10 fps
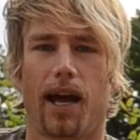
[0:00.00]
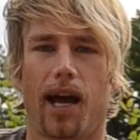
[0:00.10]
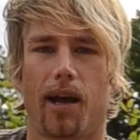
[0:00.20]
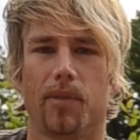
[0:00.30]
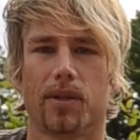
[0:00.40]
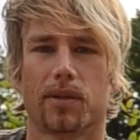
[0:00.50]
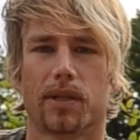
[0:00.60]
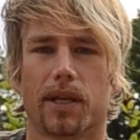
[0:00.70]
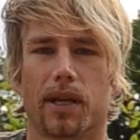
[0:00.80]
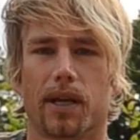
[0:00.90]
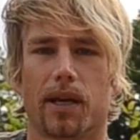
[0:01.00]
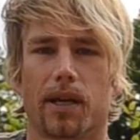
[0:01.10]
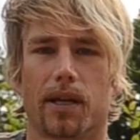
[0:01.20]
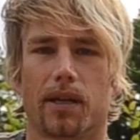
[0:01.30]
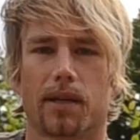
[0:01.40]
I'm using
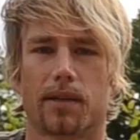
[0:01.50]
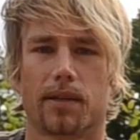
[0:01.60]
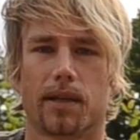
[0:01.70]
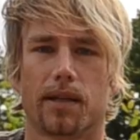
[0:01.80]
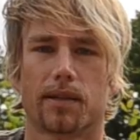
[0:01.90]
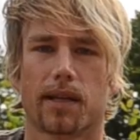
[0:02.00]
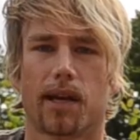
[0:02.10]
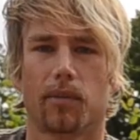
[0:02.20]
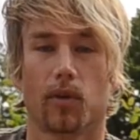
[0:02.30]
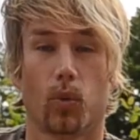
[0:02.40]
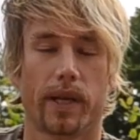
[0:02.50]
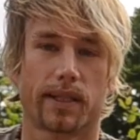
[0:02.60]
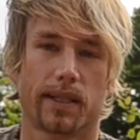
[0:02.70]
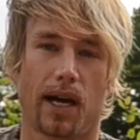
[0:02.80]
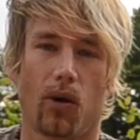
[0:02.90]
since a couple of
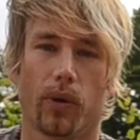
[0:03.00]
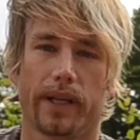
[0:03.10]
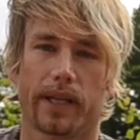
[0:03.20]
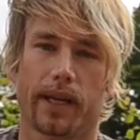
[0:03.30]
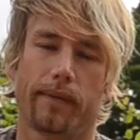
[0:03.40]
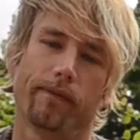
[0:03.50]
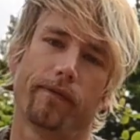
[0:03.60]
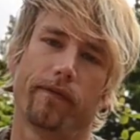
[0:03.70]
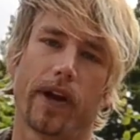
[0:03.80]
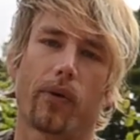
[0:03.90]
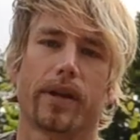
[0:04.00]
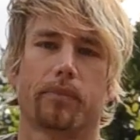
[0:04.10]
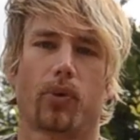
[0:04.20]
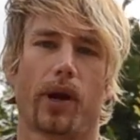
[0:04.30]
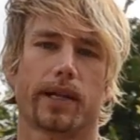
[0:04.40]
weeks now and I'm very
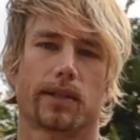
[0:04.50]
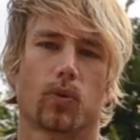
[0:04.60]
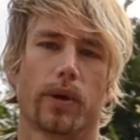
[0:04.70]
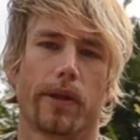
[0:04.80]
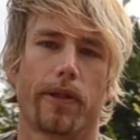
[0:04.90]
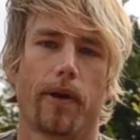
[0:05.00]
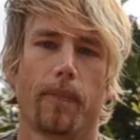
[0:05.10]
impressed with.